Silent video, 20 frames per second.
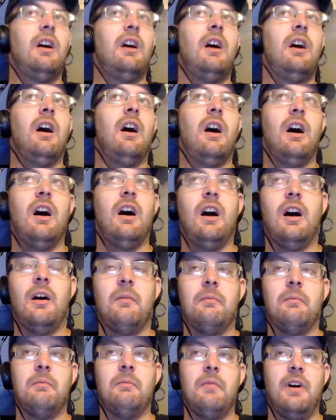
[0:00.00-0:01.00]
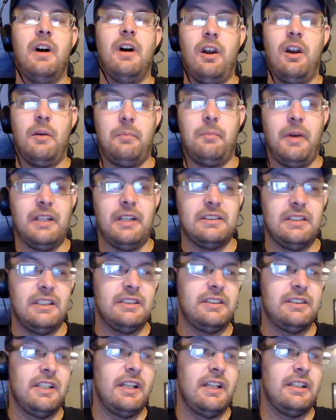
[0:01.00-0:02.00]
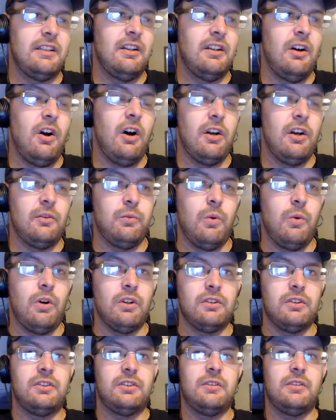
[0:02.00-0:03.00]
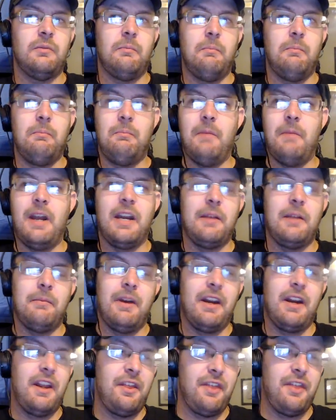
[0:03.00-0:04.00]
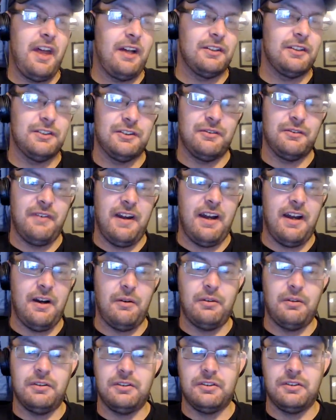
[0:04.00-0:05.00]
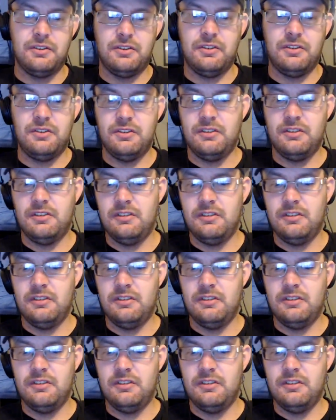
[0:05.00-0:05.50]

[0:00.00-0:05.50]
And I basically said I'd watched many thousands of hours